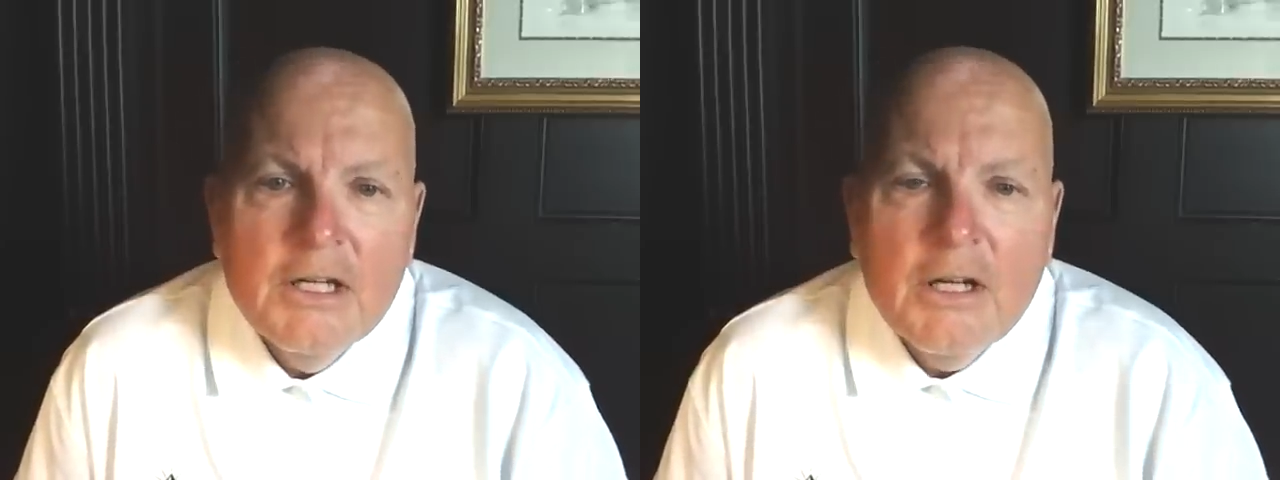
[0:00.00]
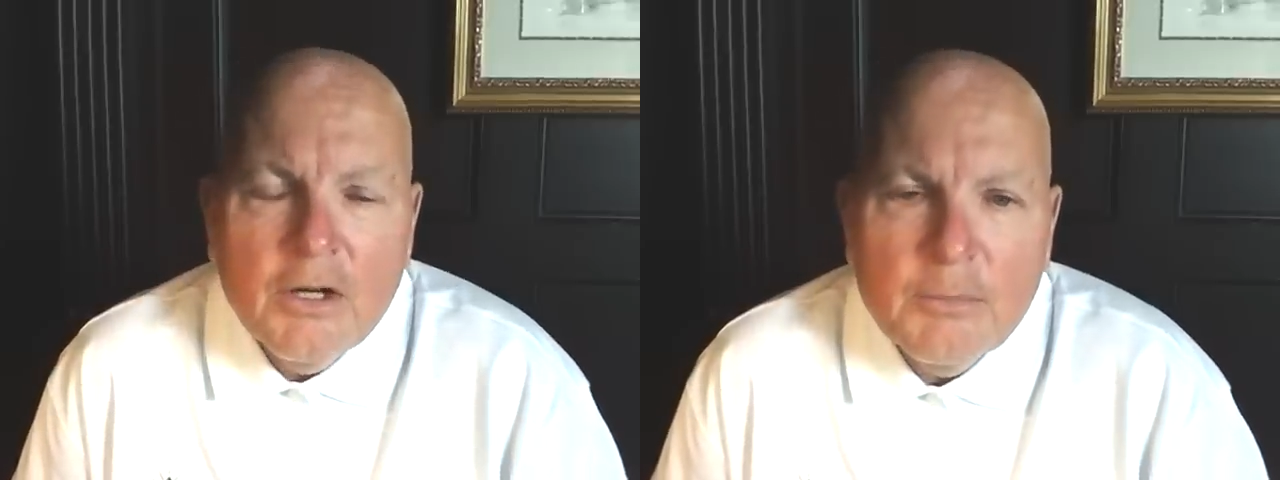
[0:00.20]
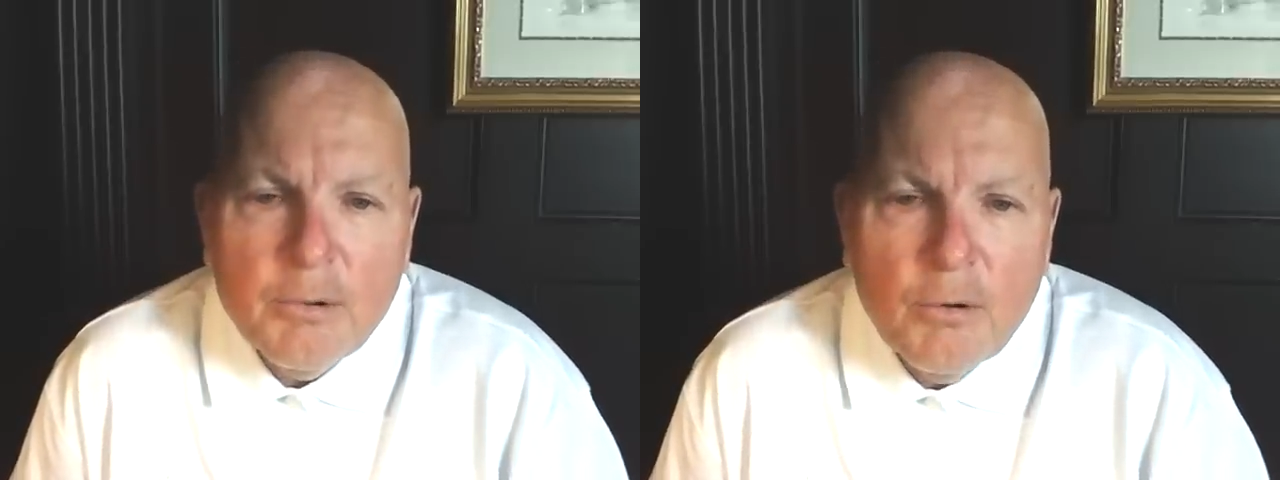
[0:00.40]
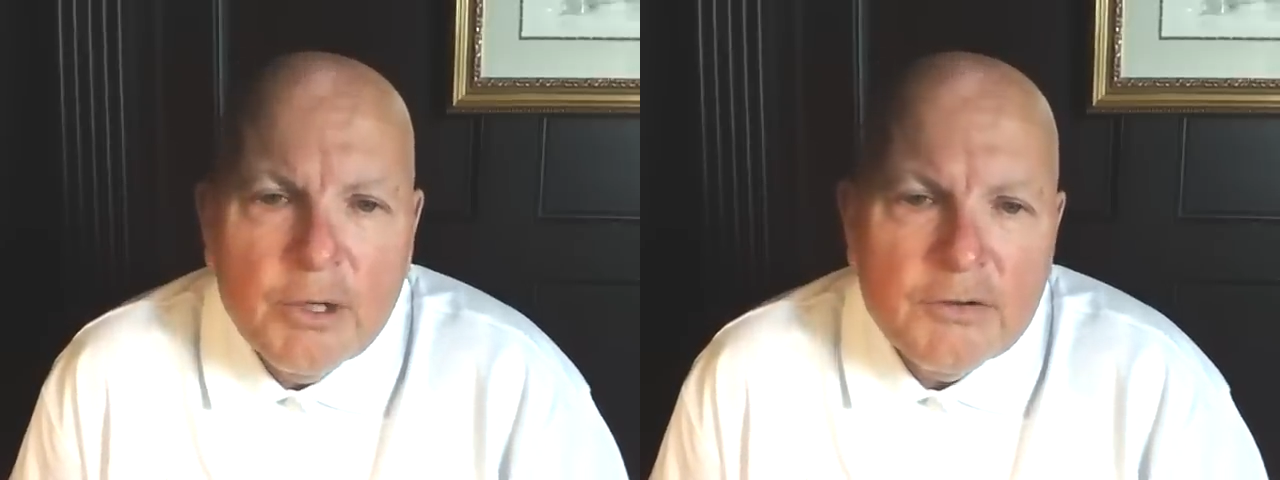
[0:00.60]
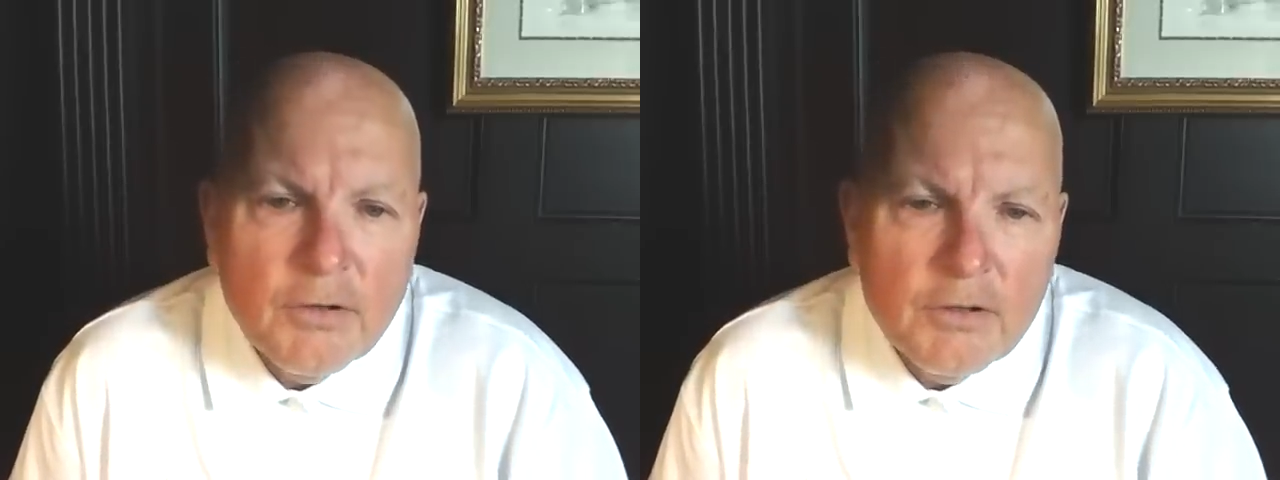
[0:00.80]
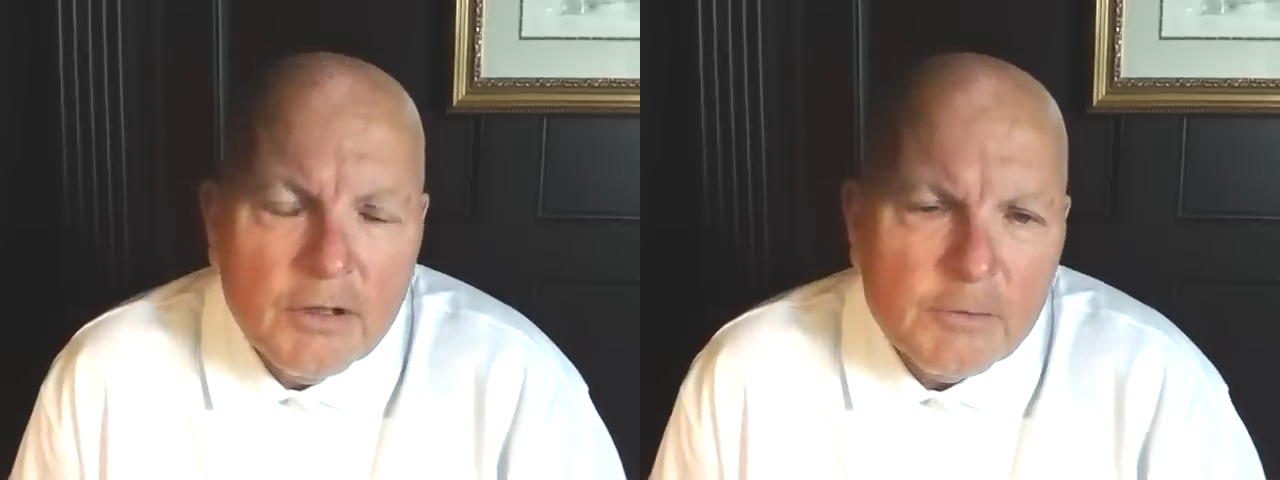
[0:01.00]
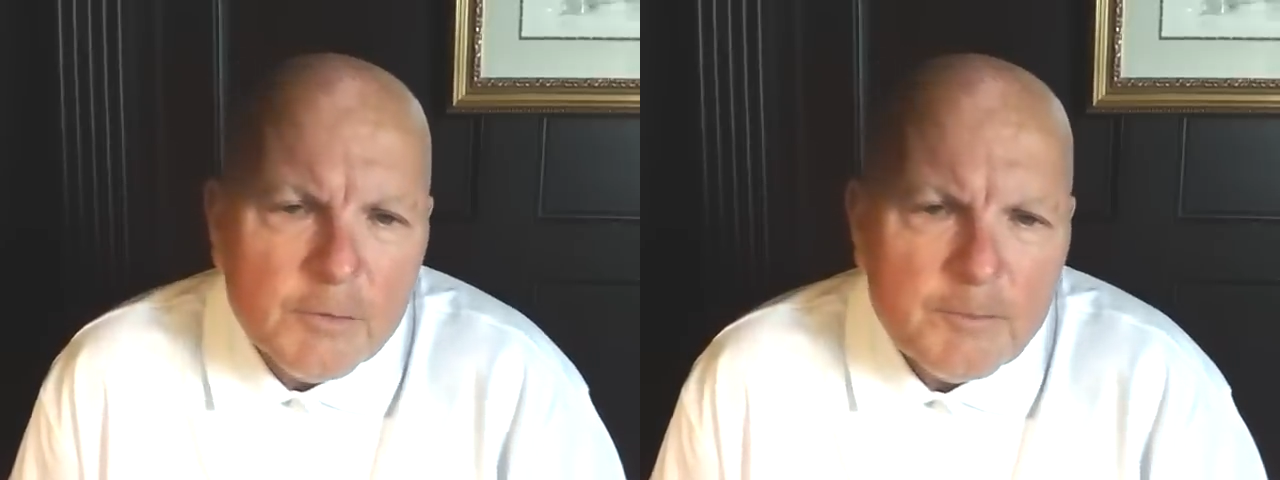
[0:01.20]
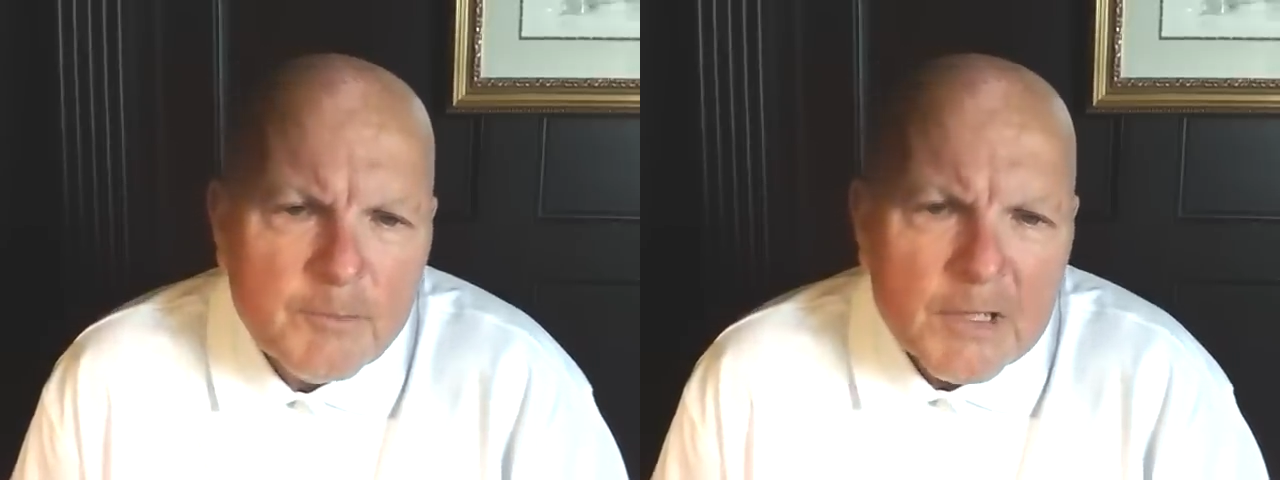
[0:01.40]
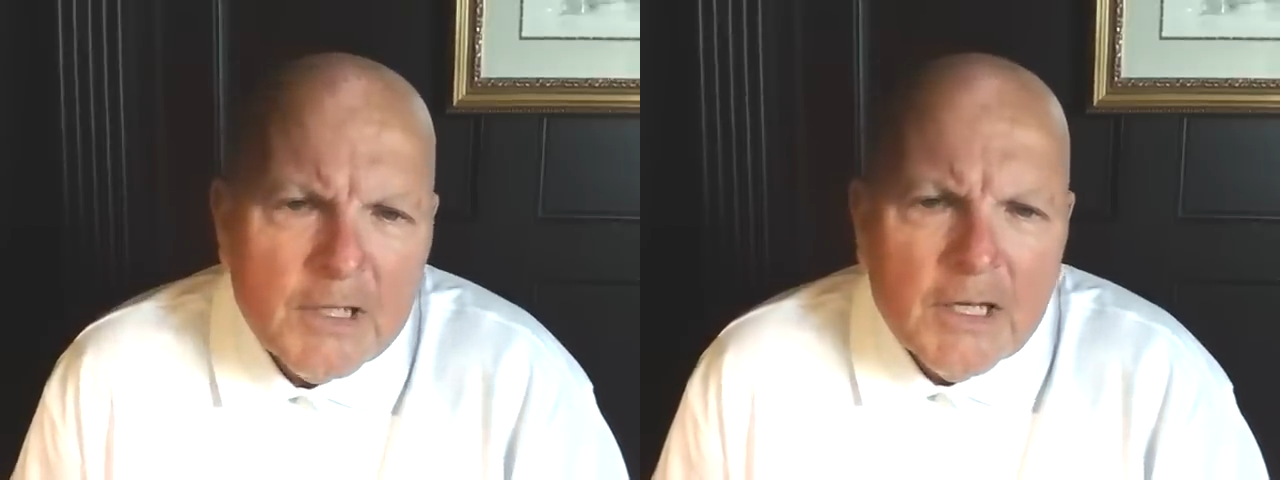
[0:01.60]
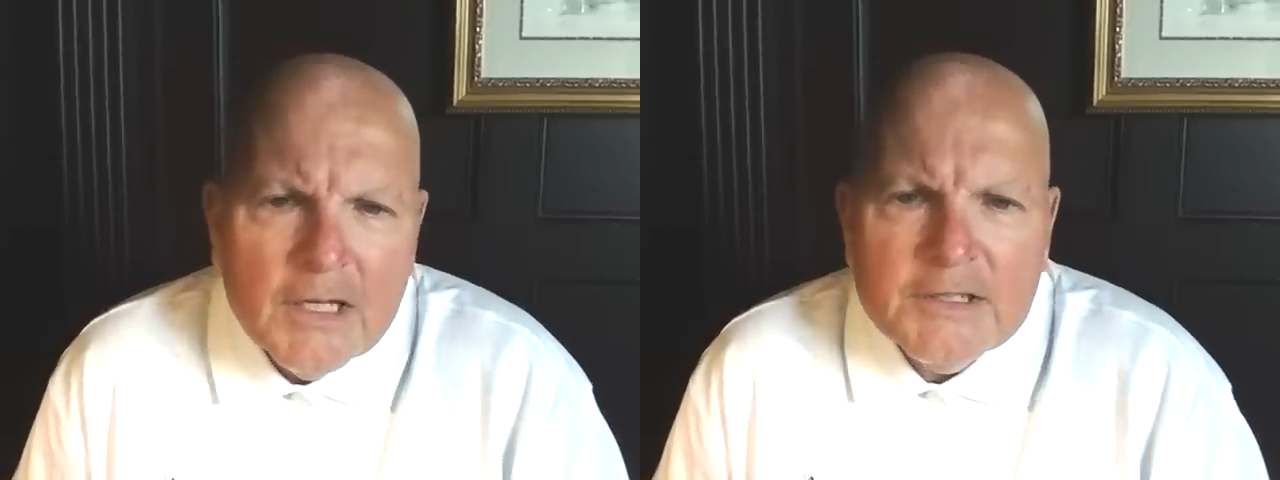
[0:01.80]
on employee turnover.
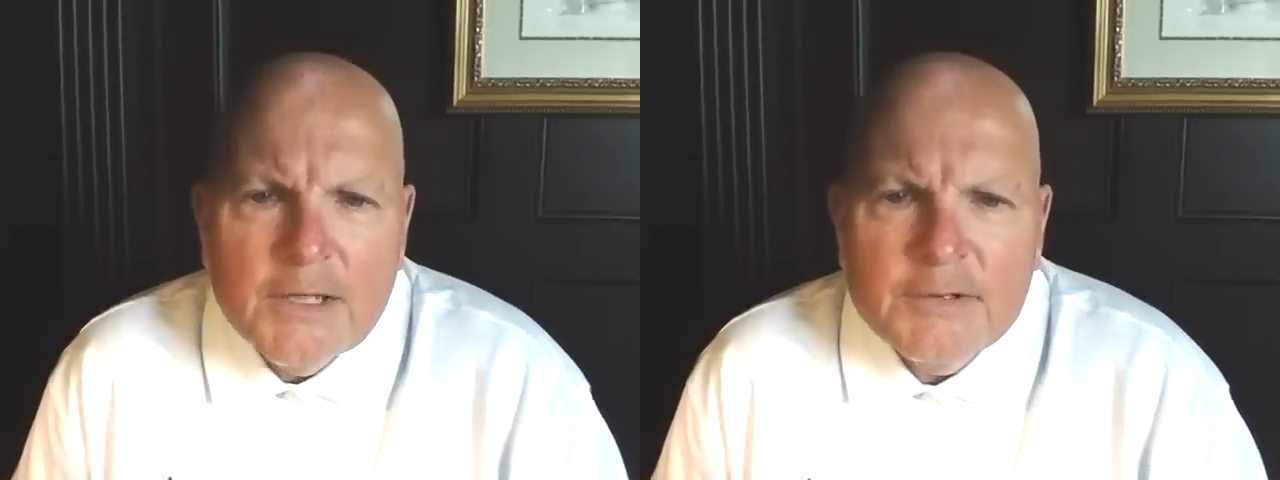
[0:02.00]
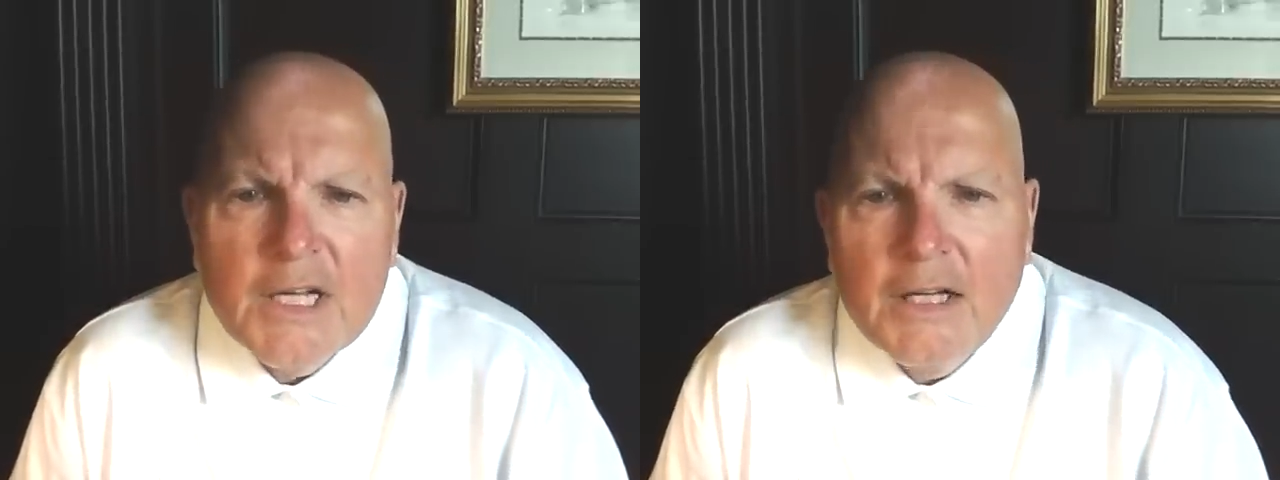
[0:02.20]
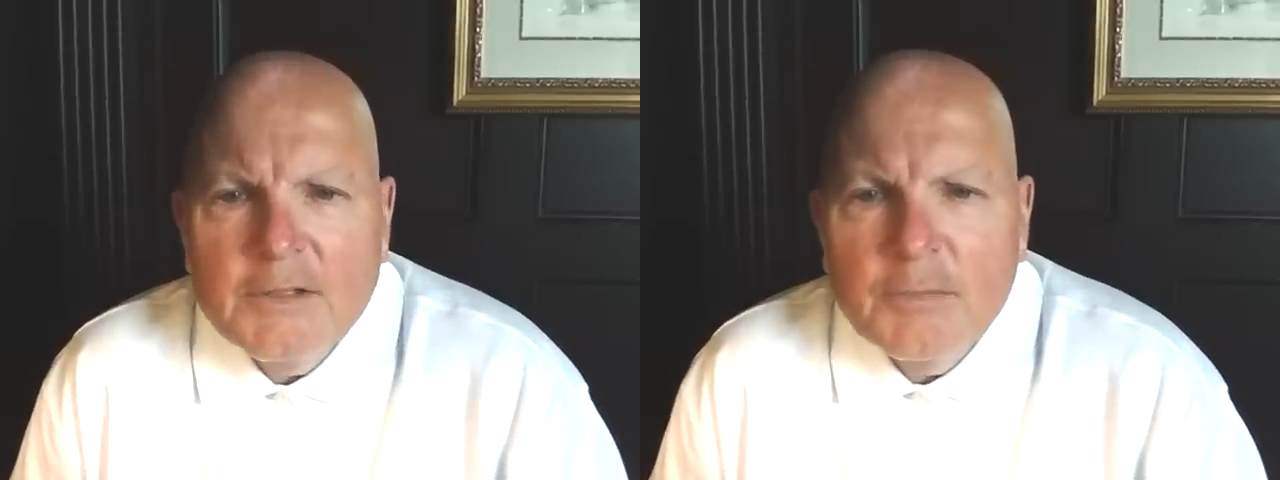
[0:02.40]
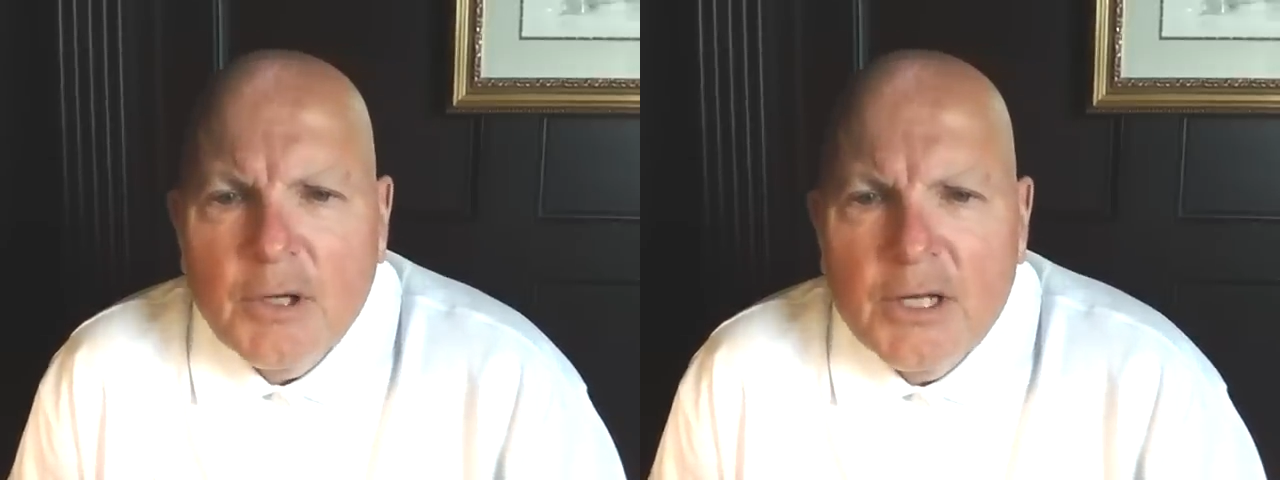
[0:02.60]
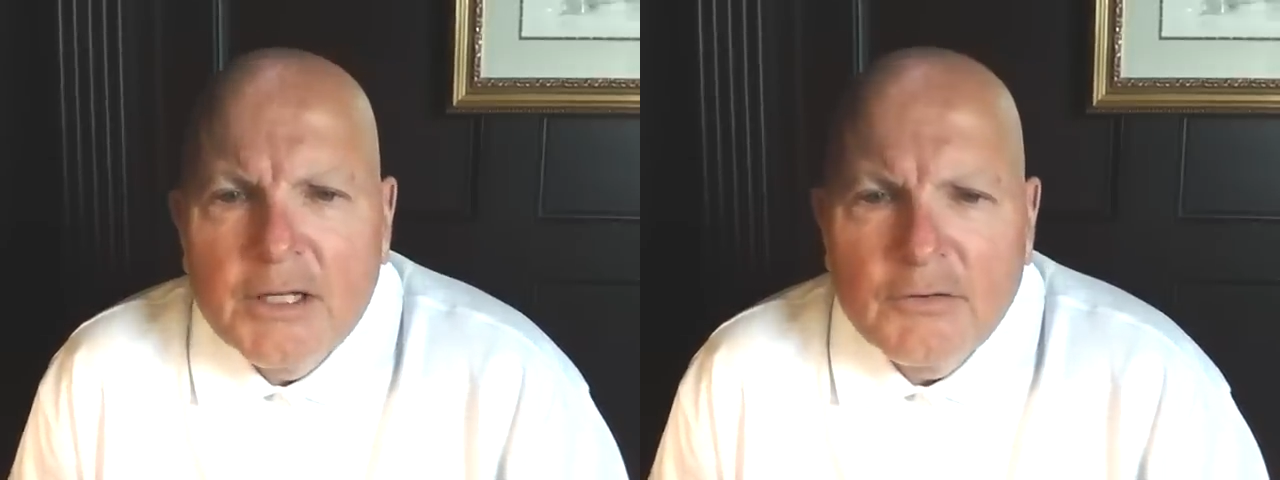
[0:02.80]
And as I was contemplating